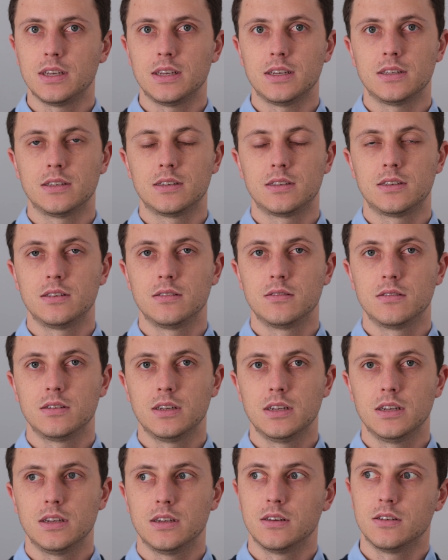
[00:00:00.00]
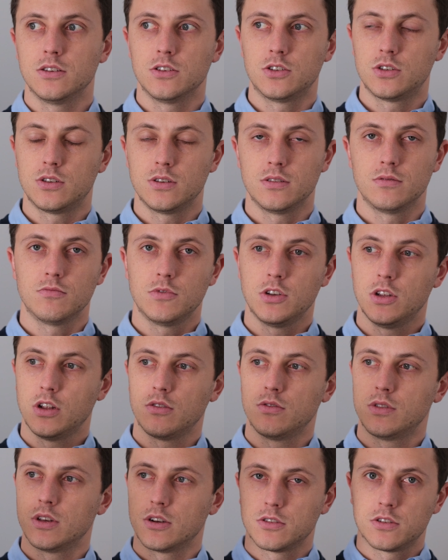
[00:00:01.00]
is,
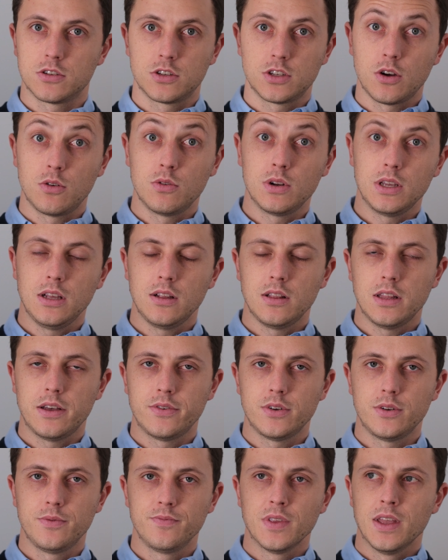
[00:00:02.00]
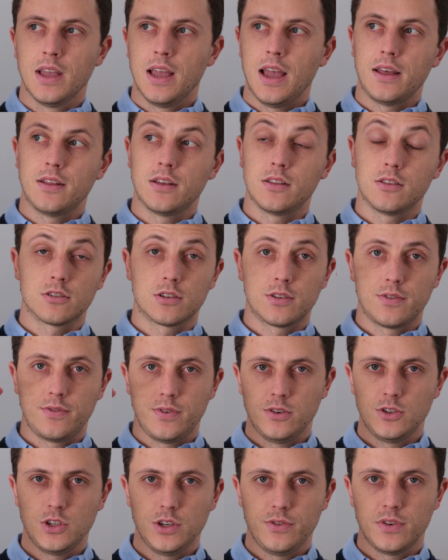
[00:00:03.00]
there's Sony level, and then there's
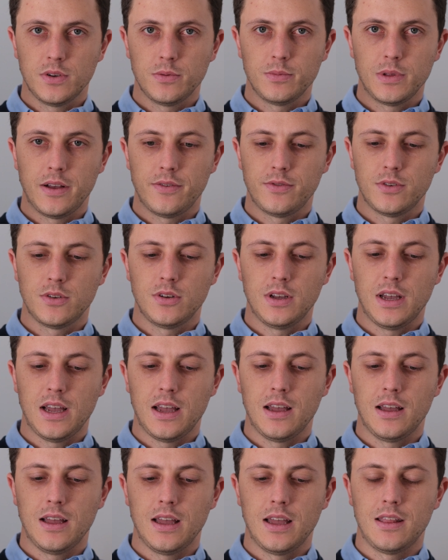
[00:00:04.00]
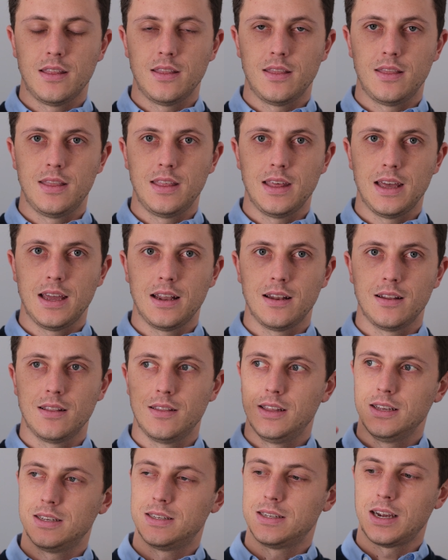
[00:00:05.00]
Fujifilm level, and then
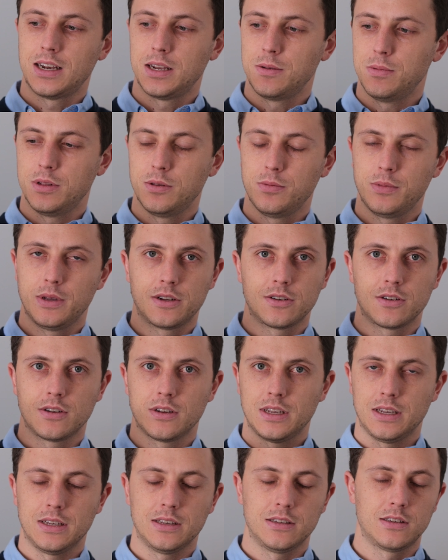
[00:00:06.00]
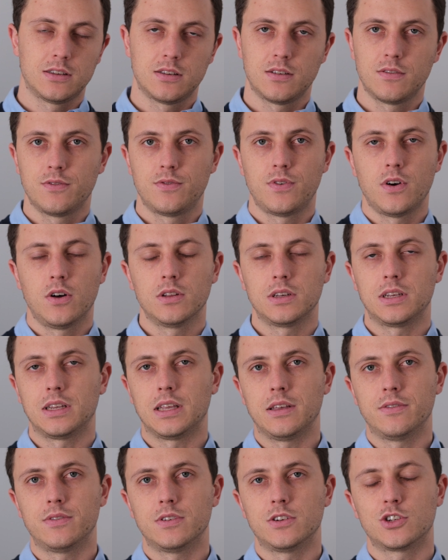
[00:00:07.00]
this 90mm is falling
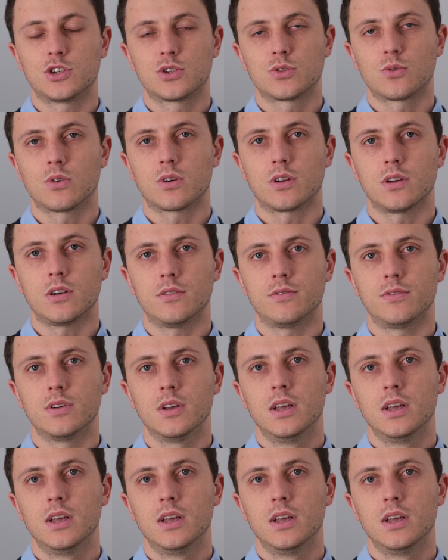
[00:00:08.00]
even short of